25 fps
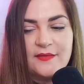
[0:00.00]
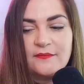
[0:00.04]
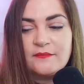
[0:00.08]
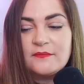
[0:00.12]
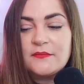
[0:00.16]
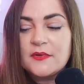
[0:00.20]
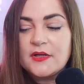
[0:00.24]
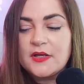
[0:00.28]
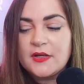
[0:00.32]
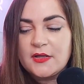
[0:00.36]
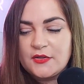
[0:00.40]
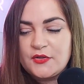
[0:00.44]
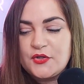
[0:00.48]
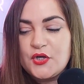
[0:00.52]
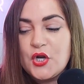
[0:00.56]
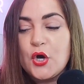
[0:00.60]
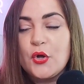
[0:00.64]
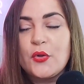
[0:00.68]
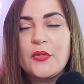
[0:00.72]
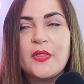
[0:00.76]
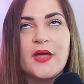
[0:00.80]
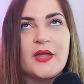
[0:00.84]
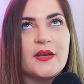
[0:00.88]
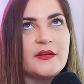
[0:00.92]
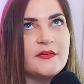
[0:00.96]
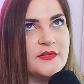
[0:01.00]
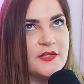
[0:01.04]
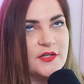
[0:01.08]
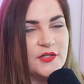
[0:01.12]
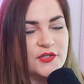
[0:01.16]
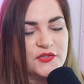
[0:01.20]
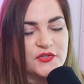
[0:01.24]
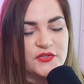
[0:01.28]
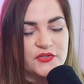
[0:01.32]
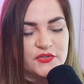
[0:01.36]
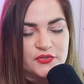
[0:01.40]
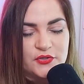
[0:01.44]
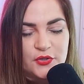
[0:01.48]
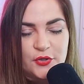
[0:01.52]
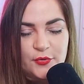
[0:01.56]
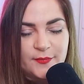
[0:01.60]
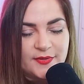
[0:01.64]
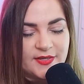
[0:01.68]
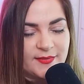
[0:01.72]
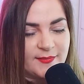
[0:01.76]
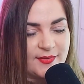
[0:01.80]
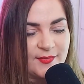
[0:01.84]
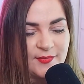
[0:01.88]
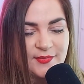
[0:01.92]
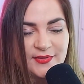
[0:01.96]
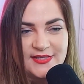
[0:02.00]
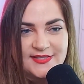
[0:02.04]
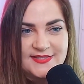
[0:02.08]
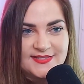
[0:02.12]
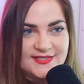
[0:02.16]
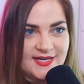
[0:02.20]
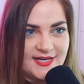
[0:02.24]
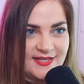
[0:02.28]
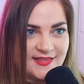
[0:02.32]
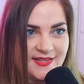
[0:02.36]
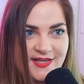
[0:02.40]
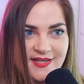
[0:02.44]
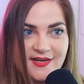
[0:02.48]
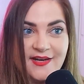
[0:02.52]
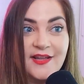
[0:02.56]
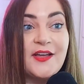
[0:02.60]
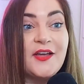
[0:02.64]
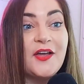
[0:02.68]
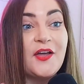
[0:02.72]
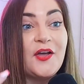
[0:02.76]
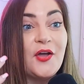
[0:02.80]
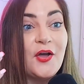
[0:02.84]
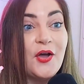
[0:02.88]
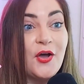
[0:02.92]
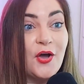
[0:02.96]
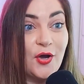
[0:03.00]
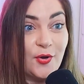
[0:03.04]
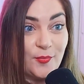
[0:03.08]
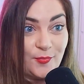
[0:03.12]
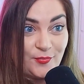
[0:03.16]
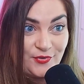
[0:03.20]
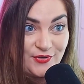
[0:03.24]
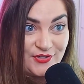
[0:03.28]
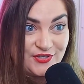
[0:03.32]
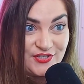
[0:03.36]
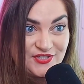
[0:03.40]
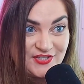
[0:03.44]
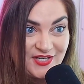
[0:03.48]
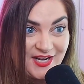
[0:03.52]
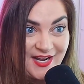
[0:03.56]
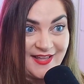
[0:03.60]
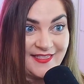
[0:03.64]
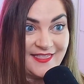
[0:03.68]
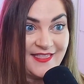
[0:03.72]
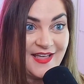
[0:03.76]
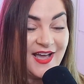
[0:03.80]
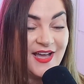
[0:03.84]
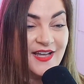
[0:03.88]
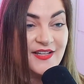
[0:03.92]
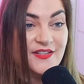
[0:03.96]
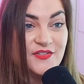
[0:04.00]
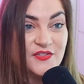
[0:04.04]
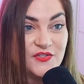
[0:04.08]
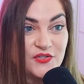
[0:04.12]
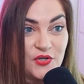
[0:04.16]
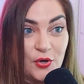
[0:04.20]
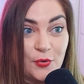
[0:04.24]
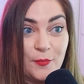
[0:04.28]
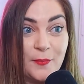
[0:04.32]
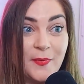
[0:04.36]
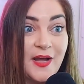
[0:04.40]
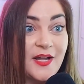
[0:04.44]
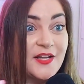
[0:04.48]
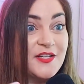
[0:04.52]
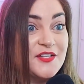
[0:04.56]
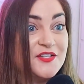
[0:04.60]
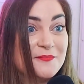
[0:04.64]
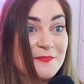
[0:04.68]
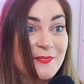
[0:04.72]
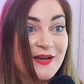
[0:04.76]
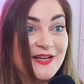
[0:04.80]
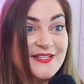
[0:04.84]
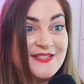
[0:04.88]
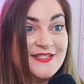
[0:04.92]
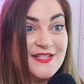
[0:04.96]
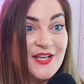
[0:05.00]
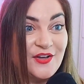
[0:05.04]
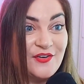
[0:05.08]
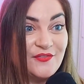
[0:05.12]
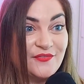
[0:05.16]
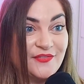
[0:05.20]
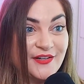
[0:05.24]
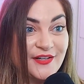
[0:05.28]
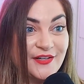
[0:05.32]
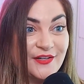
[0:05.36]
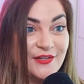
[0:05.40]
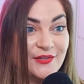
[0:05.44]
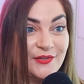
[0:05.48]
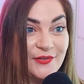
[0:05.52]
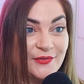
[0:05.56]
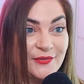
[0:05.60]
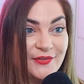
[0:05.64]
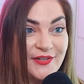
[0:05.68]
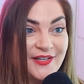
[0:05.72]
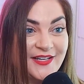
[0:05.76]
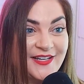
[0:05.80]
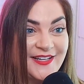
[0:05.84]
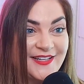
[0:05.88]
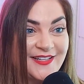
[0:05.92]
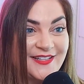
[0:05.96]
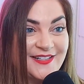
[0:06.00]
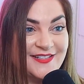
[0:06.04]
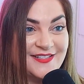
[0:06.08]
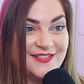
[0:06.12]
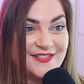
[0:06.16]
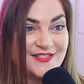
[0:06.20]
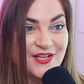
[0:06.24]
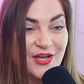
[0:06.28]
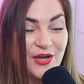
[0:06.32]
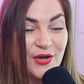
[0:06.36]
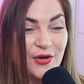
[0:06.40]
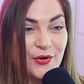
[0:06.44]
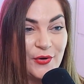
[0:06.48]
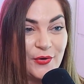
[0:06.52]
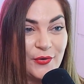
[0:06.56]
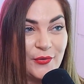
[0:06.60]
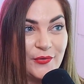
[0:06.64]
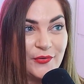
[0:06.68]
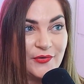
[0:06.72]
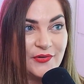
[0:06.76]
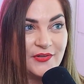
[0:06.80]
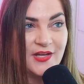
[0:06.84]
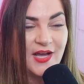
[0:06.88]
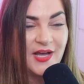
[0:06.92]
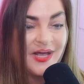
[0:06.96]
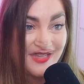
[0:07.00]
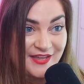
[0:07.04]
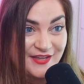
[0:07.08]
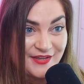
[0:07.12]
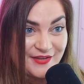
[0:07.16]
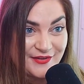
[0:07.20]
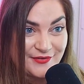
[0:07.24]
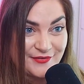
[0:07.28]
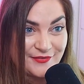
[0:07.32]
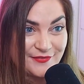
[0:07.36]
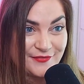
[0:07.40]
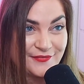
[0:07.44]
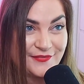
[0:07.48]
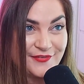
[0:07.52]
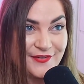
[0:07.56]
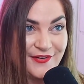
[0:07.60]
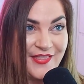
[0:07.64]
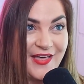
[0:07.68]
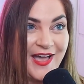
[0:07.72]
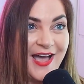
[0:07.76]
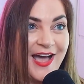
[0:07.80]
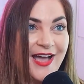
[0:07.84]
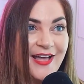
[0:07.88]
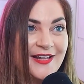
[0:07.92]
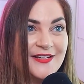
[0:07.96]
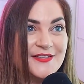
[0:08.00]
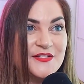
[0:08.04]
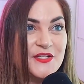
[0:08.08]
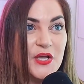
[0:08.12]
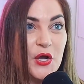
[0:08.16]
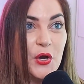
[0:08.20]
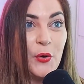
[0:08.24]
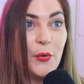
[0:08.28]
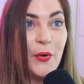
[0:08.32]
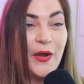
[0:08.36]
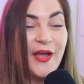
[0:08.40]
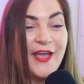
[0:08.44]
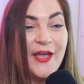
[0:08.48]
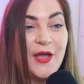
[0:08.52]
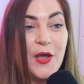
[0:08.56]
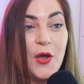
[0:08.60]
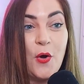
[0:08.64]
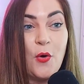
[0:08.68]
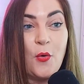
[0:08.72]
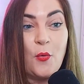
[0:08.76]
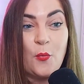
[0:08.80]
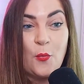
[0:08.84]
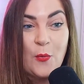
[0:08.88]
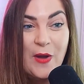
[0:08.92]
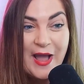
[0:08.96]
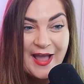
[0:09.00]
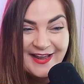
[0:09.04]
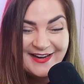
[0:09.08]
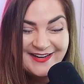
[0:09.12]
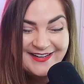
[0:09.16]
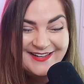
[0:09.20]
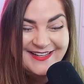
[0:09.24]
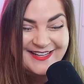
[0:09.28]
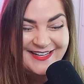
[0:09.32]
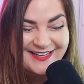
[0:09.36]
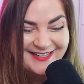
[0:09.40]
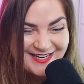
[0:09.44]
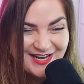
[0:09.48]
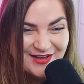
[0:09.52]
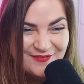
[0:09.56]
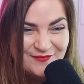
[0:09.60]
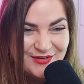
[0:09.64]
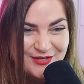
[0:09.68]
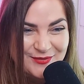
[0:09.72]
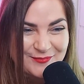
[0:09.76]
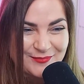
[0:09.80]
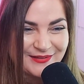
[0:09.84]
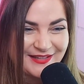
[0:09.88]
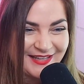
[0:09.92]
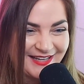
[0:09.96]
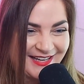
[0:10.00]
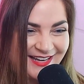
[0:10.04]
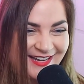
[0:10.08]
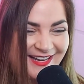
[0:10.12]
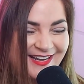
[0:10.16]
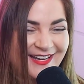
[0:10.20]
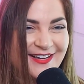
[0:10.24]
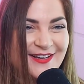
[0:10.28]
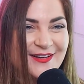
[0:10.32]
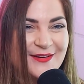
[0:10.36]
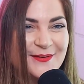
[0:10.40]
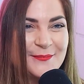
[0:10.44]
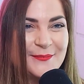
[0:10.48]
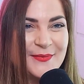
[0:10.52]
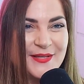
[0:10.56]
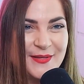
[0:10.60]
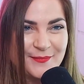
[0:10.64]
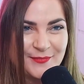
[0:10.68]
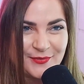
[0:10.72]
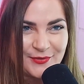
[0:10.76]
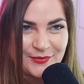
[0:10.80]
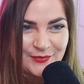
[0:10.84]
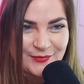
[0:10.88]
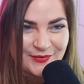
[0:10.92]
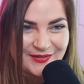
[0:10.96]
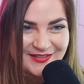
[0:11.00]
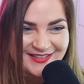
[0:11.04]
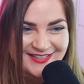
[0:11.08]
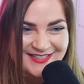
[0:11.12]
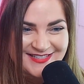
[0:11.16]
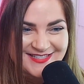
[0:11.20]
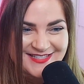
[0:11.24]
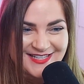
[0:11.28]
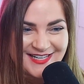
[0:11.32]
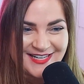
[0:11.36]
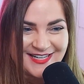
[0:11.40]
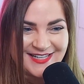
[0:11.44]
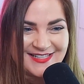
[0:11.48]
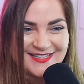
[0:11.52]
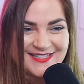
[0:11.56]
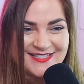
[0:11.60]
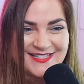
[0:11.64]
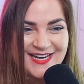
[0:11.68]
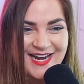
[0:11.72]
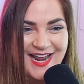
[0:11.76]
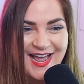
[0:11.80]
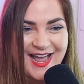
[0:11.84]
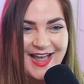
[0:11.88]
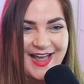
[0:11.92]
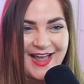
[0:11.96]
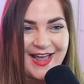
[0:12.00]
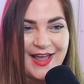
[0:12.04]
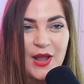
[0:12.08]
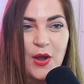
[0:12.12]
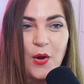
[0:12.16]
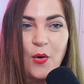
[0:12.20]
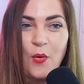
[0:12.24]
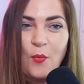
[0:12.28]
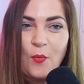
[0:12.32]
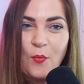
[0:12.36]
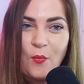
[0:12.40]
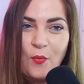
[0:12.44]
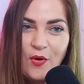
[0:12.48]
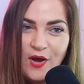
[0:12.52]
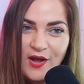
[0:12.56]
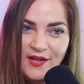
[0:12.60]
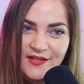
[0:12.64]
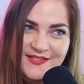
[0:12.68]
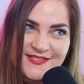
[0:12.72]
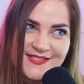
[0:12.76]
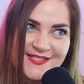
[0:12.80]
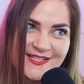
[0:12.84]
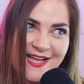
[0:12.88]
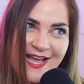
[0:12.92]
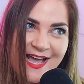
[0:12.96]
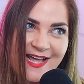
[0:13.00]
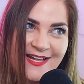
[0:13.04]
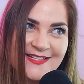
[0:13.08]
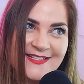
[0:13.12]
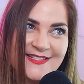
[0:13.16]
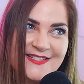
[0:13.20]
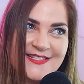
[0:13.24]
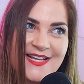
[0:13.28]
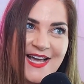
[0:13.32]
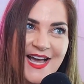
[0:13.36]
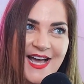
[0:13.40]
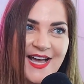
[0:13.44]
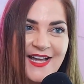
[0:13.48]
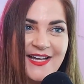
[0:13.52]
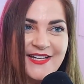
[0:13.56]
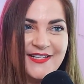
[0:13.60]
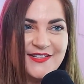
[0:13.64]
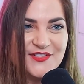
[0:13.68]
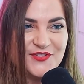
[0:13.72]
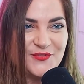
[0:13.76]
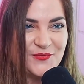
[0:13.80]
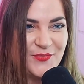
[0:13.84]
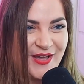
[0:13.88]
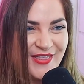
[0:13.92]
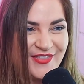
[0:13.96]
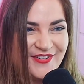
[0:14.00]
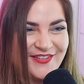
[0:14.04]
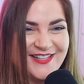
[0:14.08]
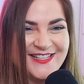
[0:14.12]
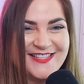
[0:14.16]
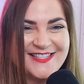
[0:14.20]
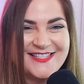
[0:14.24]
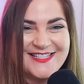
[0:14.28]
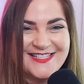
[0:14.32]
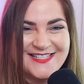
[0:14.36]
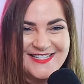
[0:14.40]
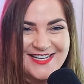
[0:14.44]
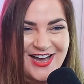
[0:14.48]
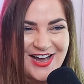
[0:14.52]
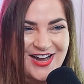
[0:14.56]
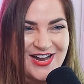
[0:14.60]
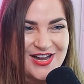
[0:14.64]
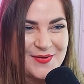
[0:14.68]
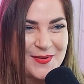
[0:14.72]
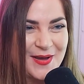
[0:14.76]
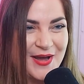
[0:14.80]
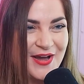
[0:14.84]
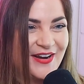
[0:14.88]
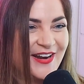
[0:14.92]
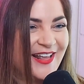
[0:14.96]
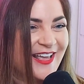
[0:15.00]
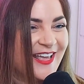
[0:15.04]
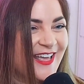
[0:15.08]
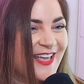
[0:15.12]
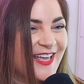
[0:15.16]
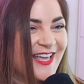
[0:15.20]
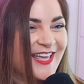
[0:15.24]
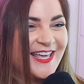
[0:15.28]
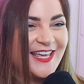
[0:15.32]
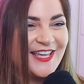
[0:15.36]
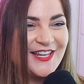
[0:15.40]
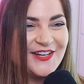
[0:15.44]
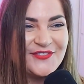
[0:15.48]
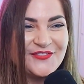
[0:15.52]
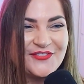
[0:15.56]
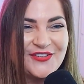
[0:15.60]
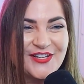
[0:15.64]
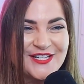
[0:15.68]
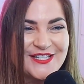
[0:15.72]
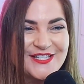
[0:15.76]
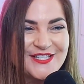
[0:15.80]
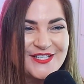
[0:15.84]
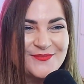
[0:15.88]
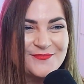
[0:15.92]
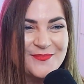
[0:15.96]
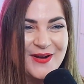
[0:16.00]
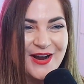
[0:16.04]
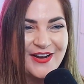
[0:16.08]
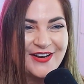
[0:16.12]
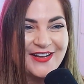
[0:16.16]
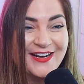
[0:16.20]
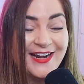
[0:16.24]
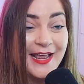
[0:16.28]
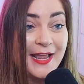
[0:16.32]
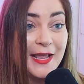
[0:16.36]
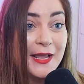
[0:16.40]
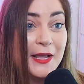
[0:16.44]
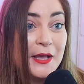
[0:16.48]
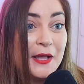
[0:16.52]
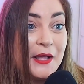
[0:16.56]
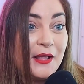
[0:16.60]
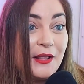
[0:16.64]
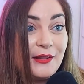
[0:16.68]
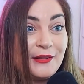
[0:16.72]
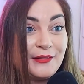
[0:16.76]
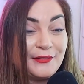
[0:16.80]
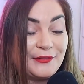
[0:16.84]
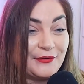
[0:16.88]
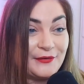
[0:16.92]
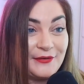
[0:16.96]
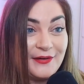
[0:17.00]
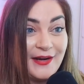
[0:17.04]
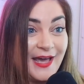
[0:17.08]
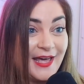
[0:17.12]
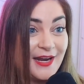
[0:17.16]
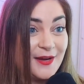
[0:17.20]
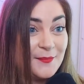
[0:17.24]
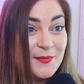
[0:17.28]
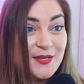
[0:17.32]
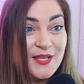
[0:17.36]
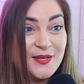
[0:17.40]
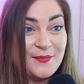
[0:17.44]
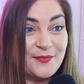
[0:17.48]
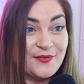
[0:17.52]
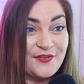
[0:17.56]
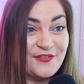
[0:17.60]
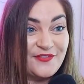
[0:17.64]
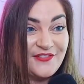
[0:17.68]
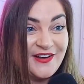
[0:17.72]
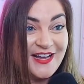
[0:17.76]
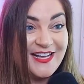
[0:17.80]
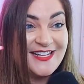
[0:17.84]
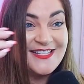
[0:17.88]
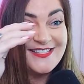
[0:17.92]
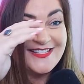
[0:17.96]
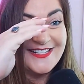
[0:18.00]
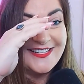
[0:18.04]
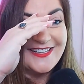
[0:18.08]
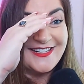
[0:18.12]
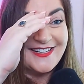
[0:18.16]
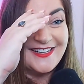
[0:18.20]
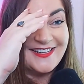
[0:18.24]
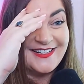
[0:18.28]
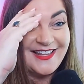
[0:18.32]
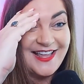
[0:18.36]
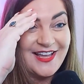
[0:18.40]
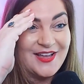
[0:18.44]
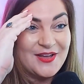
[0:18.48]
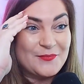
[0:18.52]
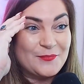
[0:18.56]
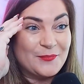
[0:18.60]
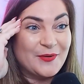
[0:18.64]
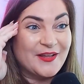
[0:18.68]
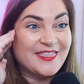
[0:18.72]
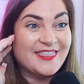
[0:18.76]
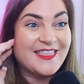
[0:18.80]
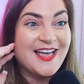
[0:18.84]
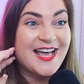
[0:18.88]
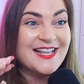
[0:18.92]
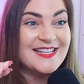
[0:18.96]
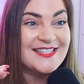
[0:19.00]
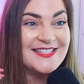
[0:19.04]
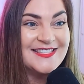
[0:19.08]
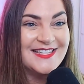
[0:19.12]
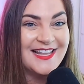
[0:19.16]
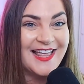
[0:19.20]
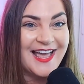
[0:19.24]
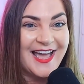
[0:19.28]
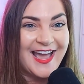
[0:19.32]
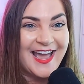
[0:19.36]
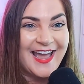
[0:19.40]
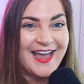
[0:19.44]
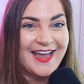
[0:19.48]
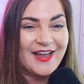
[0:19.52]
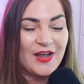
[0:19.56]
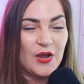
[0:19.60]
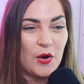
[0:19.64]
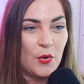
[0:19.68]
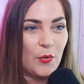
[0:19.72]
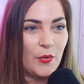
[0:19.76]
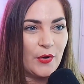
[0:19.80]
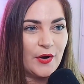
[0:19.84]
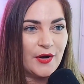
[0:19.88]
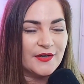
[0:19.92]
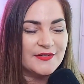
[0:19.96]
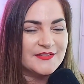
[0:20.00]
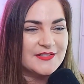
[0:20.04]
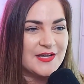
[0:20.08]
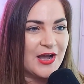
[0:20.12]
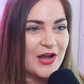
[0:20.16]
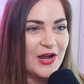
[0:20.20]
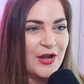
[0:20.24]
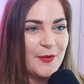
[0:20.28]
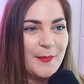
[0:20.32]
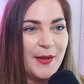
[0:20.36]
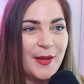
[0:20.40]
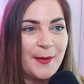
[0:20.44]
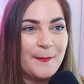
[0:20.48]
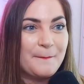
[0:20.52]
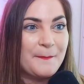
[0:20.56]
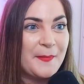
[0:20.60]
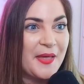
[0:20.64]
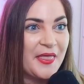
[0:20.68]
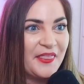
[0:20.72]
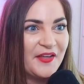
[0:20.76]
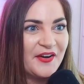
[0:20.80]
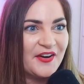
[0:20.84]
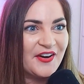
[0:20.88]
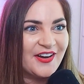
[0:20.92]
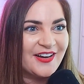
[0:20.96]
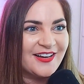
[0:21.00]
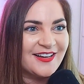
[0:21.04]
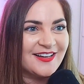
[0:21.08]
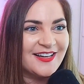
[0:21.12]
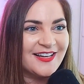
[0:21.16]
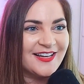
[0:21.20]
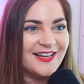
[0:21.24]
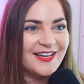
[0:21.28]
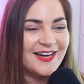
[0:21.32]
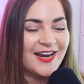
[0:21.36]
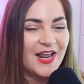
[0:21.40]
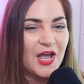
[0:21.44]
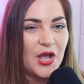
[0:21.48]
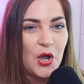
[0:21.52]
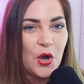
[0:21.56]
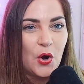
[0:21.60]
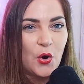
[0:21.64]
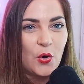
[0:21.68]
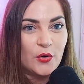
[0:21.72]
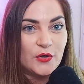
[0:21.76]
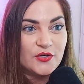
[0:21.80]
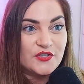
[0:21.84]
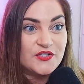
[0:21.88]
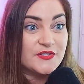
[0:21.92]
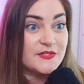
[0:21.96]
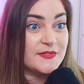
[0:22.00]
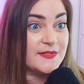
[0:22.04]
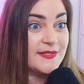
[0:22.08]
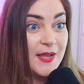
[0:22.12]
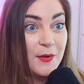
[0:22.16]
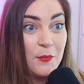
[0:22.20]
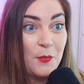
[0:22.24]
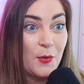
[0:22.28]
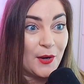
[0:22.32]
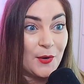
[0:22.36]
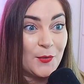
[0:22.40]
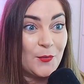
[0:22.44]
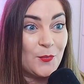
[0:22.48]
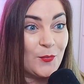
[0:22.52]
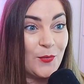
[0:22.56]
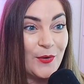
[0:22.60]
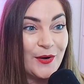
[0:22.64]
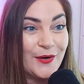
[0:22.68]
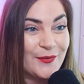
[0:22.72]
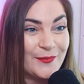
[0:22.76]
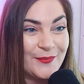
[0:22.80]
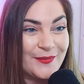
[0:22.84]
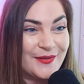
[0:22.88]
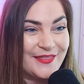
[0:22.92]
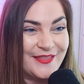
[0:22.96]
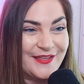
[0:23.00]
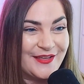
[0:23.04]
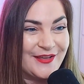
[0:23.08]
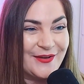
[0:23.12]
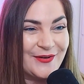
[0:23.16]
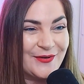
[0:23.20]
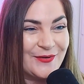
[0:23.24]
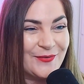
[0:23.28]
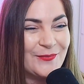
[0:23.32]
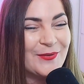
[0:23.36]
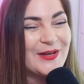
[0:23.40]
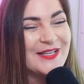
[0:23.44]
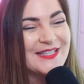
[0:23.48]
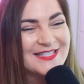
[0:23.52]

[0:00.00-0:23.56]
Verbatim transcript: I know that there are so many people listening that appreciate that so much, myself included. So, thank you for that. So, when inevitably people who are listening today want to get in touch, whether it's to talk about influencer marketing, learn how to be a professor, like, and what that's like, or talk about motherhood, or just they want to work with you?